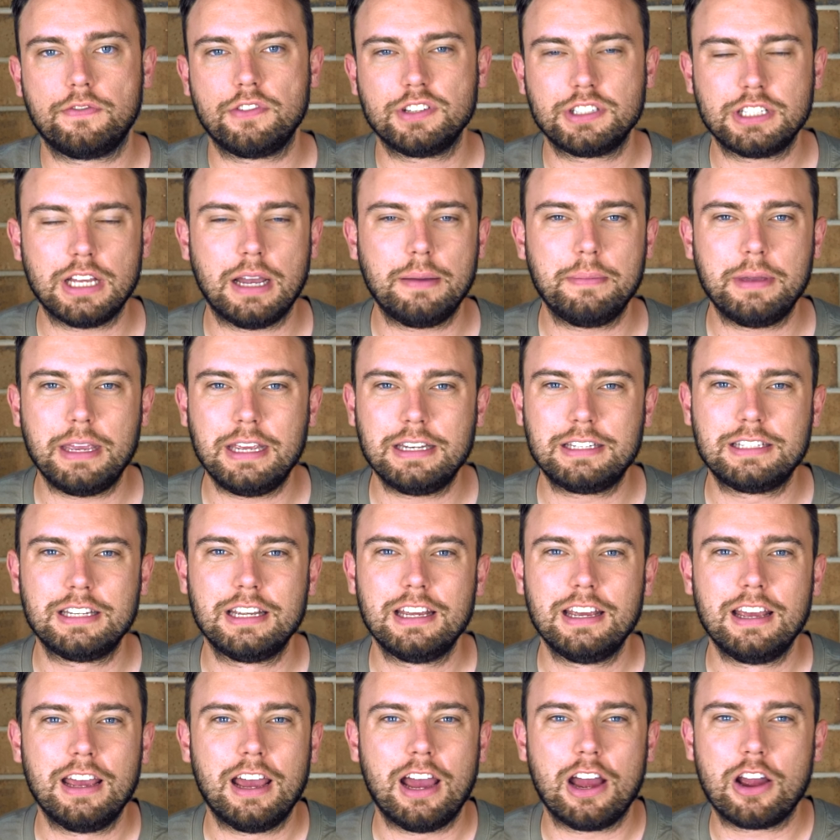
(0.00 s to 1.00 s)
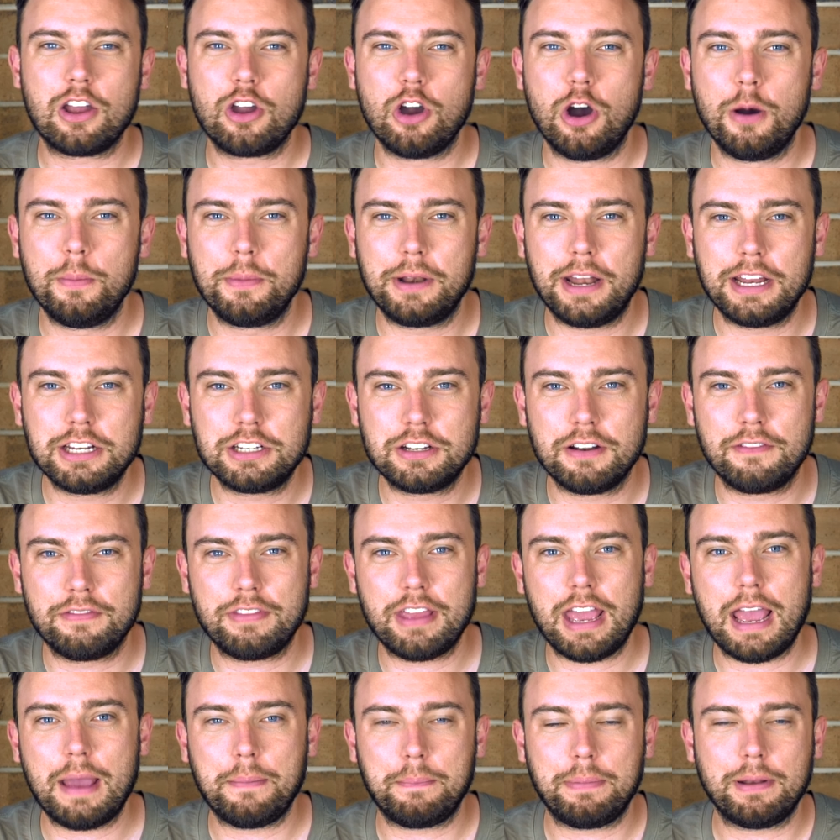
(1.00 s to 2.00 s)
For some, it's a combination of
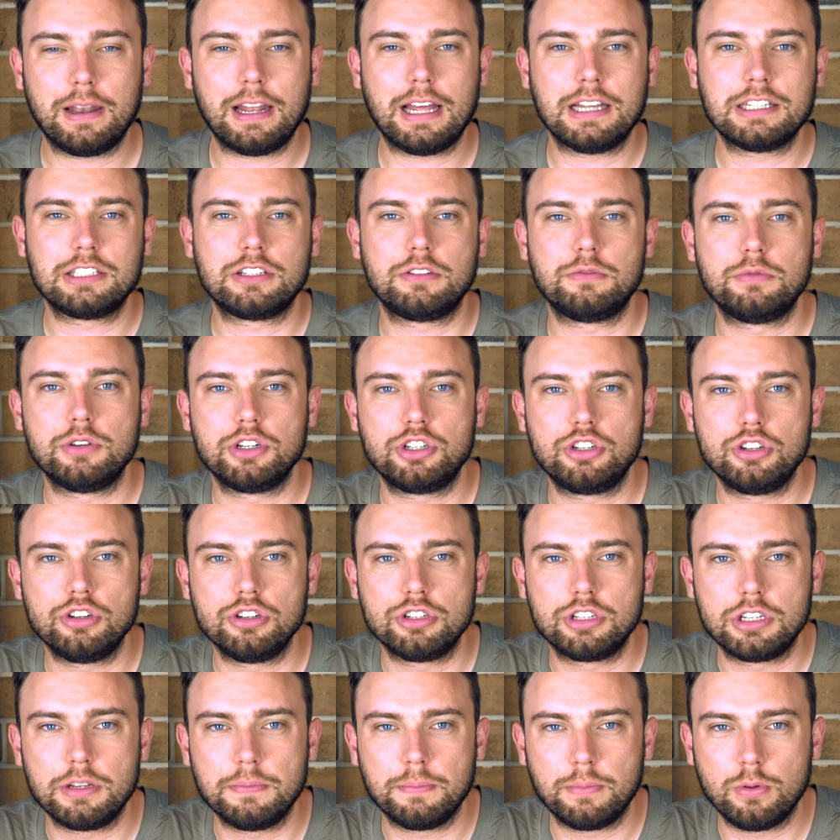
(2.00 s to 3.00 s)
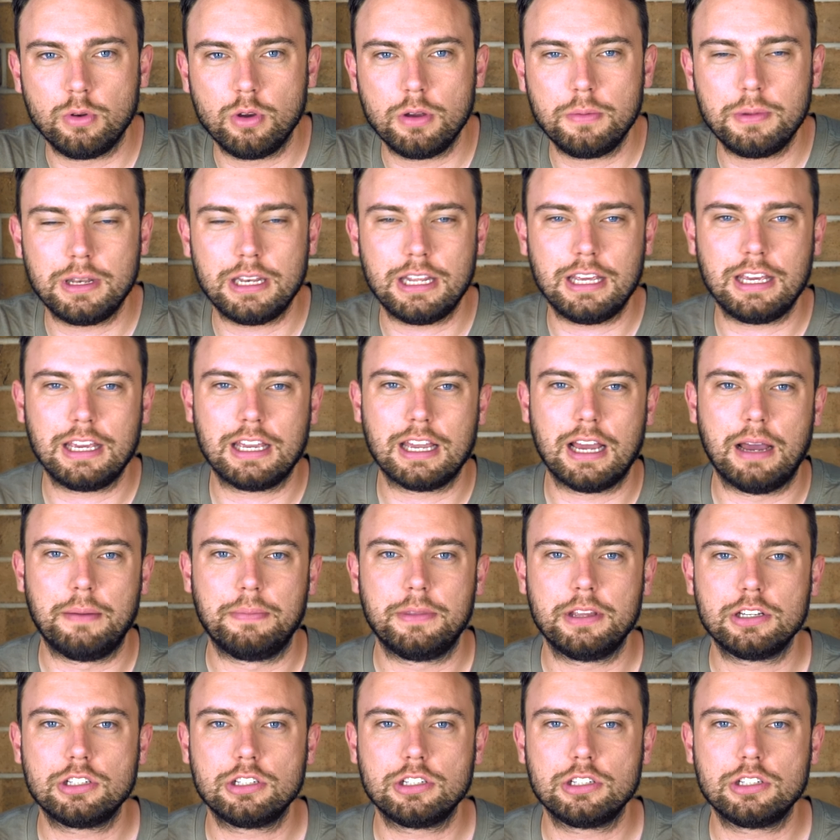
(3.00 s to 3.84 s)
that plus a reduced employment income.